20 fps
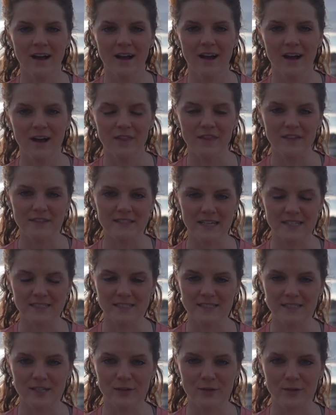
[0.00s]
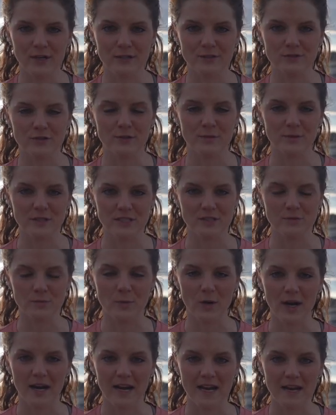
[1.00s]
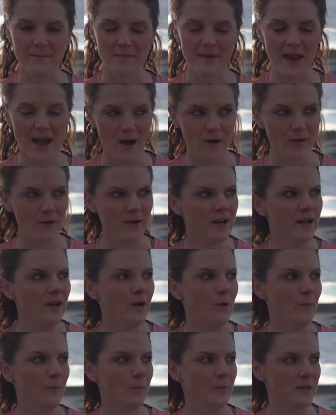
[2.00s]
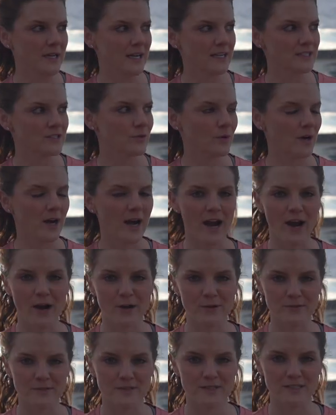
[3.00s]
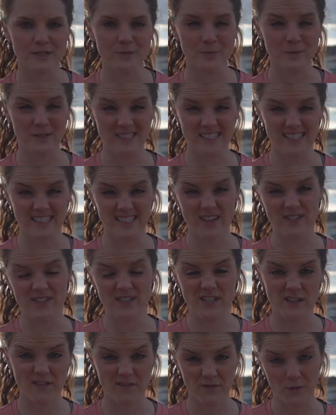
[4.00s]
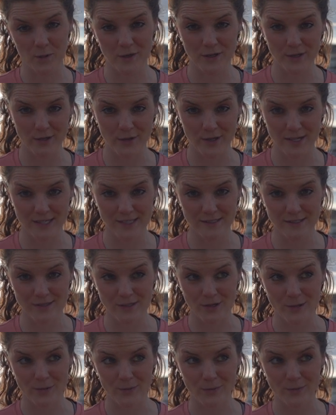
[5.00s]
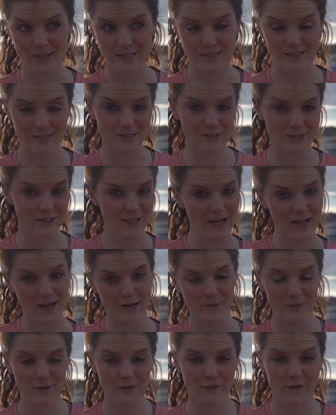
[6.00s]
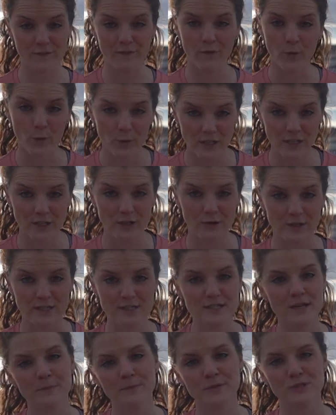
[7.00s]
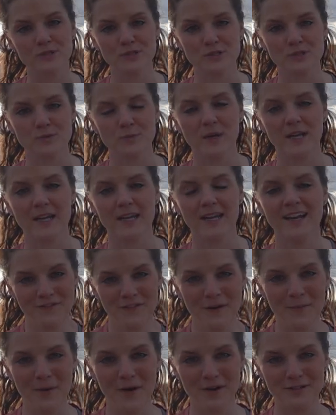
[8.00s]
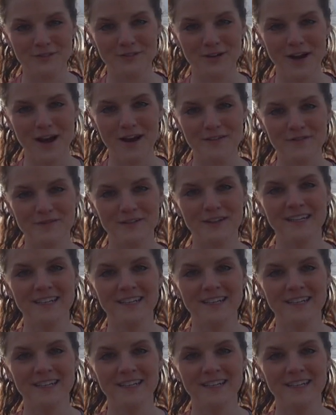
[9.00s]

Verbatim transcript: uh, the Texas Hill Country, which is where I am now. When we got to our house, it was 74 degrees, so we essentially had almost a 40 degree temperature swing from our drive